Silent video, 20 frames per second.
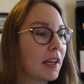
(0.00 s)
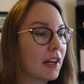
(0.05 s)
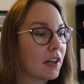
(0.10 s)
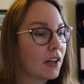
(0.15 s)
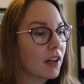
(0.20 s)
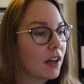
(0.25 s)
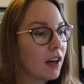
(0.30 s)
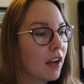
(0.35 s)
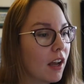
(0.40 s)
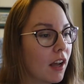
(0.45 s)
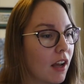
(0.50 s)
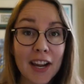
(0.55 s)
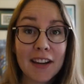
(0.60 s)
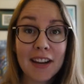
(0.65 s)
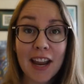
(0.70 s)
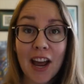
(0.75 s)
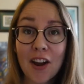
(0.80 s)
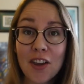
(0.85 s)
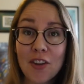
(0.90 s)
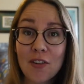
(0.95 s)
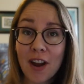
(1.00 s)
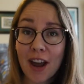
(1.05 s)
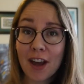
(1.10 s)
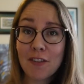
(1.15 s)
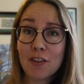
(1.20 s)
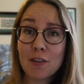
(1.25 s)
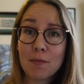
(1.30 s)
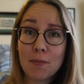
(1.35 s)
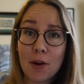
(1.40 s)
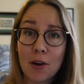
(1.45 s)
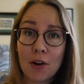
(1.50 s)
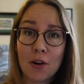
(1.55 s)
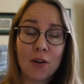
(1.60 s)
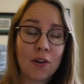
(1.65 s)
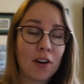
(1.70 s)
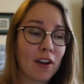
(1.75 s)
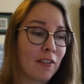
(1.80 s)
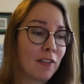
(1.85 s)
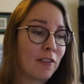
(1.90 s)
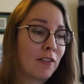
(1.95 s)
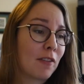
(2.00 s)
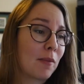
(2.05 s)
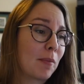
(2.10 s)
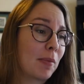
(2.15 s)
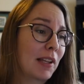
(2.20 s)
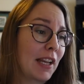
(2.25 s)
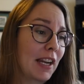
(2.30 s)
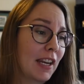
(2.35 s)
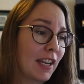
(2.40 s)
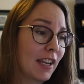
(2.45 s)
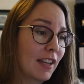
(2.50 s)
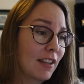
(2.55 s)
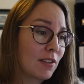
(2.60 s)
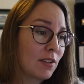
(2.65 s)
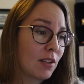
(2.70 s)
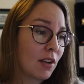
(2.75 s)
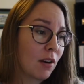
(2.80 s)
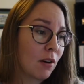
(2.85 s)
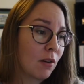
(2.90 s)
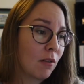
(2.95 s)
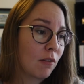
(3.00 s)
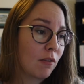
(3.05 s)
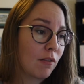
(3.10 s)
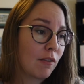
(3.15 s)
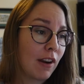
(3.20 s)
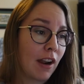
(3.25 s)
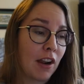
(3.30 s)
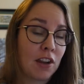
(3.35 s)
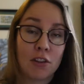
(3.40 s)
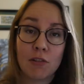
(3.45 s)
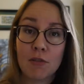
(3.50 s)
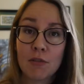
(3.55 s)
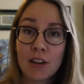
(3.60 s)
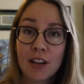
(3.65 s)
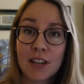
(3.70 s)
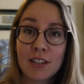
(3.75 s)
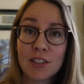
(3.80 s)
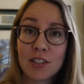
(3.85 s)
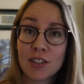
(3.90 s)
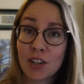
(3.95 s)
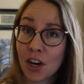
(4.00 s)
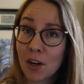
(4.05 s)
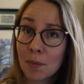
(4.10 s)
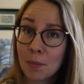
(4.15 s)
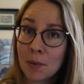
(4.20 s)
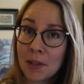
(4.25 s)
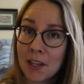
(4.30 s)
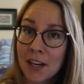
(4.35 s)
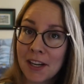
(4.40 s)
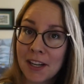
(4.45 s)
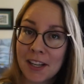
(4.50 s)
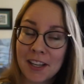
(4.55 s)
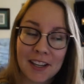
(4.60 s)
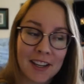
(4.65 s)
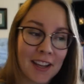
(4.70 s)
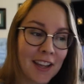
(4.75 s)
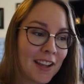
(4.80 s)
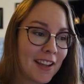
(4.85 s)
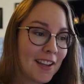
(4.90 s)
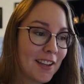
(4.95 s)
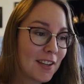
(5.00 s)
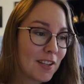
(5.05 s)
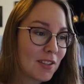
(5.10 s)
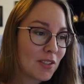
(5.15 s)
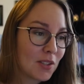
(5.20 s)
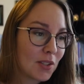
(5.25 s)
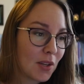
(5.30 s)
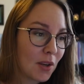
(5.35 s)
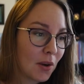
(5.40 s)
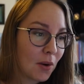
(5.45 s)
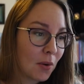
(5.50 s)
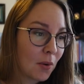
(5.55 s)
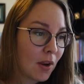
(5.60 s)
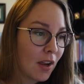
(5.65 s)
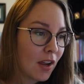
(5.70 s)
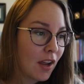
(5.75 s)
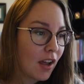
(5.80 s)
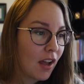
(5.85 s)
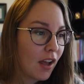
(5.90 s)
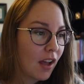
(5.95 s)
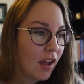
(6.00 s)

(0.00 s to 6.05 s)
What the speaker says: planner? Okay, now you have your mode of planning, so now you can start planning. So